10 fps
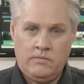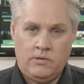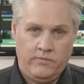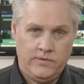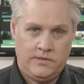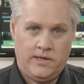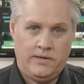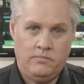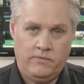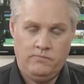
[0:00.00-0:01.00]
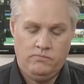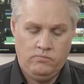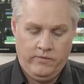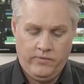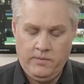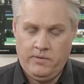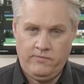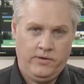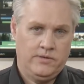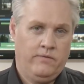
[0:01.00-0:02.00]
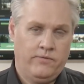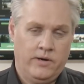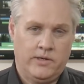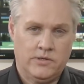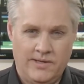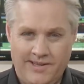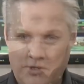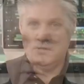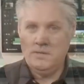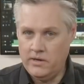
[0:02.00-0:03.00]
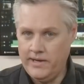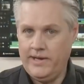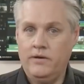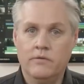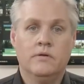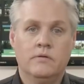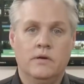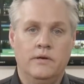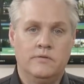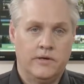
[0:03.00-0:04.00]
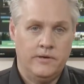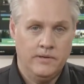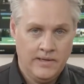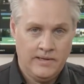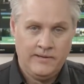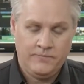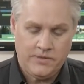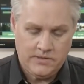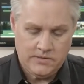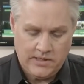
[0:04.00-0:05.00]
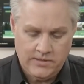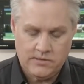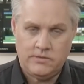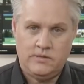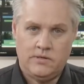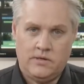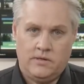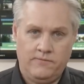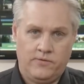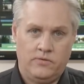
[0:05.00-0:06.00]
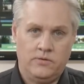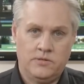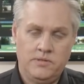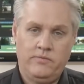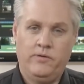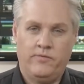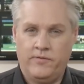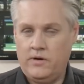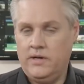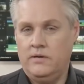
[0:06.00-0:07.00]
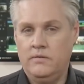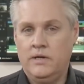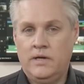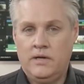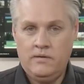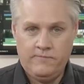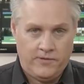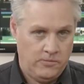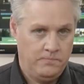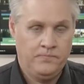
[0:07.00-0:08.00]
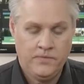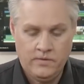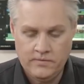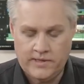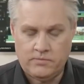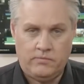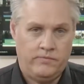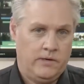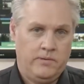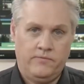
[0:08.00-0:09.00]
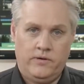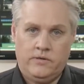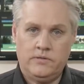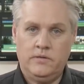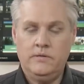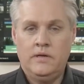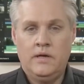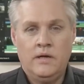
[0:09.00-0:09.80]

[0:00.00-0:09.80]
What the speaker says: what we've designed, we've really been focusing very much on the extreme high end. And so this sensor is designed specifically for high-end film. That's what we've really been focused on.